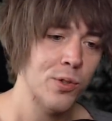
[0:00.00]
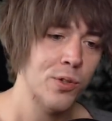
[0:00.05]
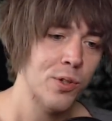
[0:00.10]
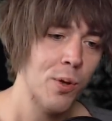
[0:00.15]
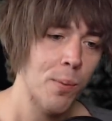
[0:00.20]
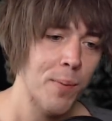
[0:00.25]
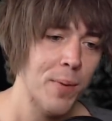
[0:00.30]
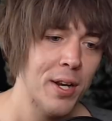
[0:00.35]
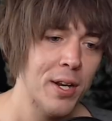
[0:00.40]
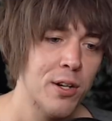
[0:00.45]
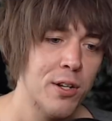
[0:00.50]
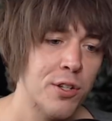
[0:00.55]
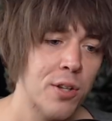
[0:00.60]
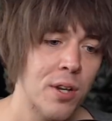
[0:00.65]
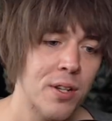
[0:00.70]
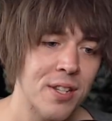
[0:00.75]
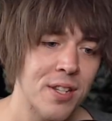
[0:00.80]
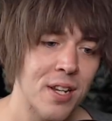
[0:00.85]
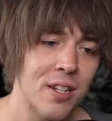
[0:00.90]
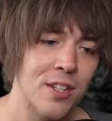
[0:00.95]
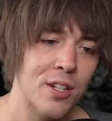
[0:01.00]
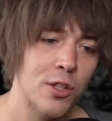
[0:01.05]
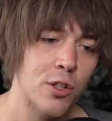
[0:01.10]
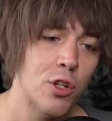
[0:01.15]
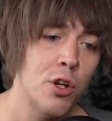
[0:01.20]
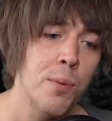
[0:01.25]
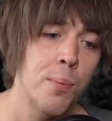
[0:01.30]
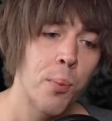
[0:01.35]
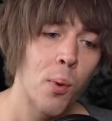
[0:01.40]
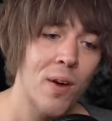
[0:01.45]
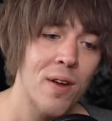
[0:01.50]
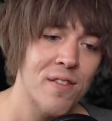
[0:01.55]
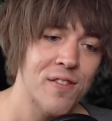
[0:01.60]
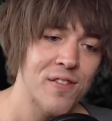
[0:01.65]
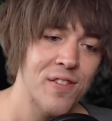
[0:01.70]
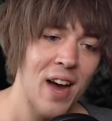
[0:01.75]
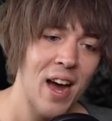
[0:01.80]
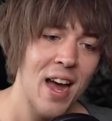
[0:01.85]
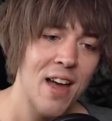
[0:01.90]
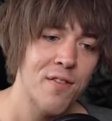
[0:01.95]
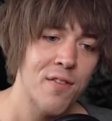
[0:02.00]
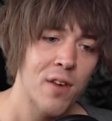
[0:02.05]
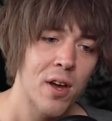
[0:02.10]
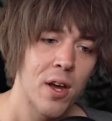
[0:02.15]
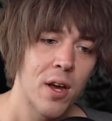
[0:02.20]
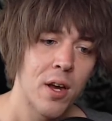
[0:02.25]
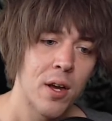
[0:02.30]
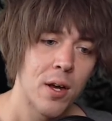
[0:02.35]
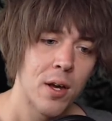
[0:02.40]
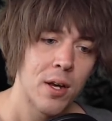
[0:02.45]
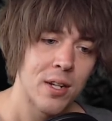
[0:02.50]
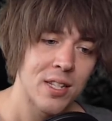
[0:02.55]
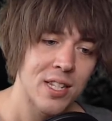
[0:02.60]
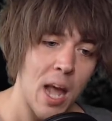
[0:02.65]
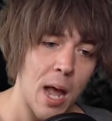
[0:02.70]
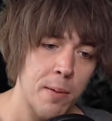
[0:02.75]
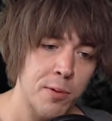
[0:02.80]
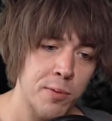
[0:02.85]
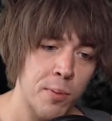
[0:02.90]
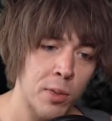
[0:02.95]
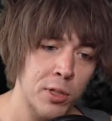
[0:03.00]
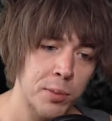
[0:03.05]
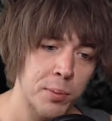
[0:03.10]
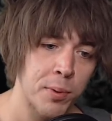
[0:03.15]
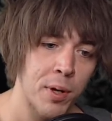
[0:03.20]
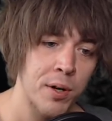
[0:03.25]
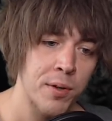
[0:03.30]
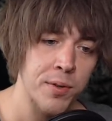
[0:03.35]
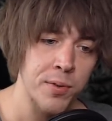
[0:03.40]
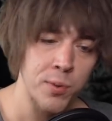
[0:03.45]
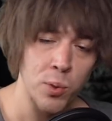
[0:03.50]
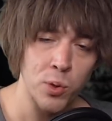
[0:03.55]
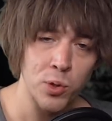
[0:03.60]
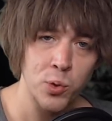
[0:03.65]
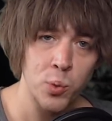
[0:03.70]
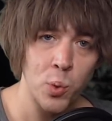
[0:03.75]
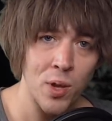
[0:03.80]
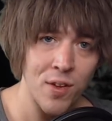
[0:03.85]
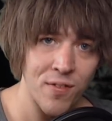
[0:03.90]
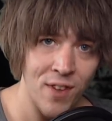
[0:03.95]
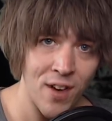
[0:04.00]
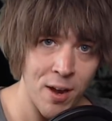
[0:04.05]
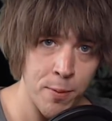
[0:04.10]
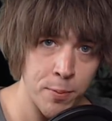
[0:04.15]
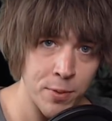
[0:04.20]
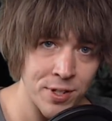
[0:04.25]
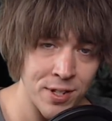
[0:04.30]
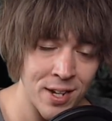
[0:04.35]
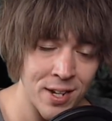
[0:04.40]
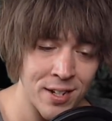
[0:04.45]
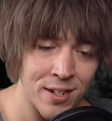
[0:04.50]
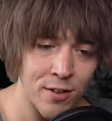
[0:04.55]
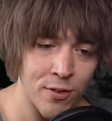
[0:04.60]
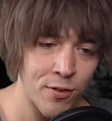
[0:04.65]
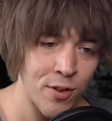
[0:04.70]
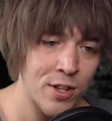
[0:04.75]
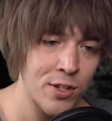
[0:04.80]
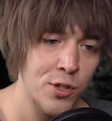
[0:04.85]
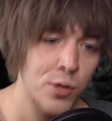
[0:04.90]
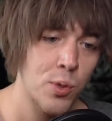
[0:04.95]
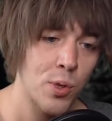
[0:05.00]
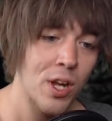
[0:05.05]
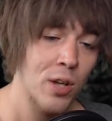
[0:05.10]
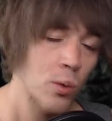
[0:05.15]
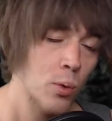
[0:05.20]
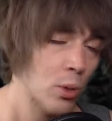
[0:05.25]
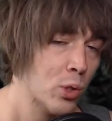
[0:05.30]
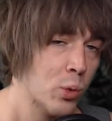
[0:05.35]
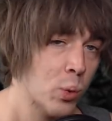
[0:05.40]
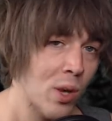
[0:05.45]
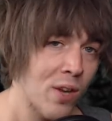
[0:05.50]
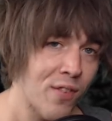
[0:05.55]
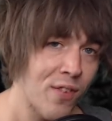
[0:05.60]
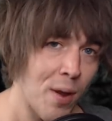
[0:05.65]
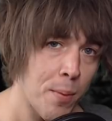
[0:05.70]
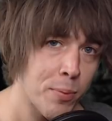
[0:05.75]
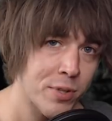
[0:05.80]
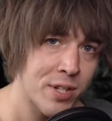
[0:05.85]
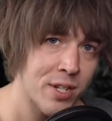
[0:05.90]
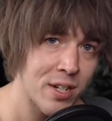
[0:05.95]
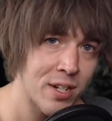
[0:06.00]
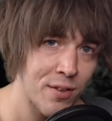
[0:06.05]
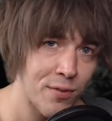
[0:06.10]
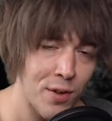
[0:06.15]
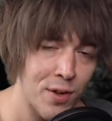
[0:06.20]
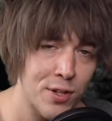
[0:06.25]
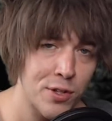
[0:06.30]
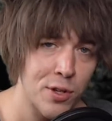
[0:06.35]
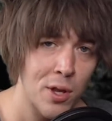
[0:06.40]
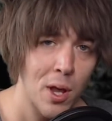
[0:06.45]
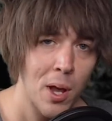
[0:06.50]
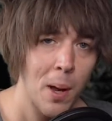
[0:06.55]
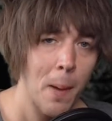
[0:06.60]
So Meteor starts out as a 2.5 times multiplier with ignore 25% defense. Ignore 25% defense